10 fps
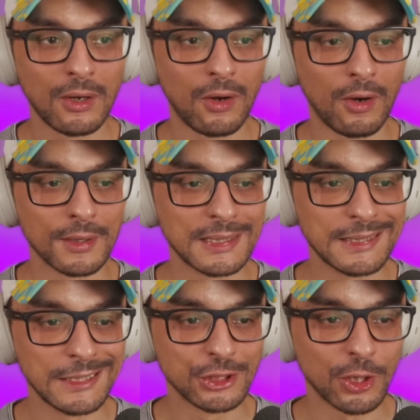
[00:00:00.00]
on
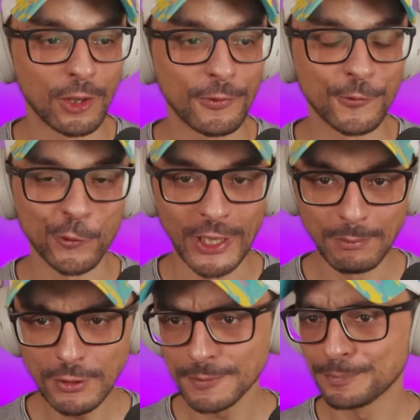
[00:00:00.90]
each of the
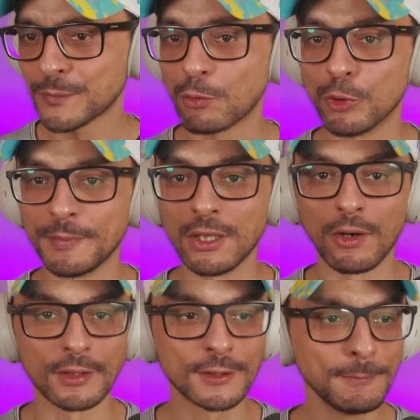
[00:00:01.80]
frames, that would be
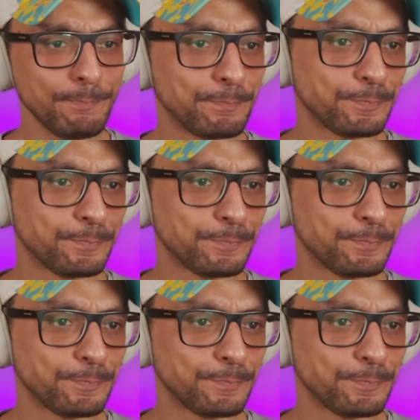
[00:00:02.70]
awesome.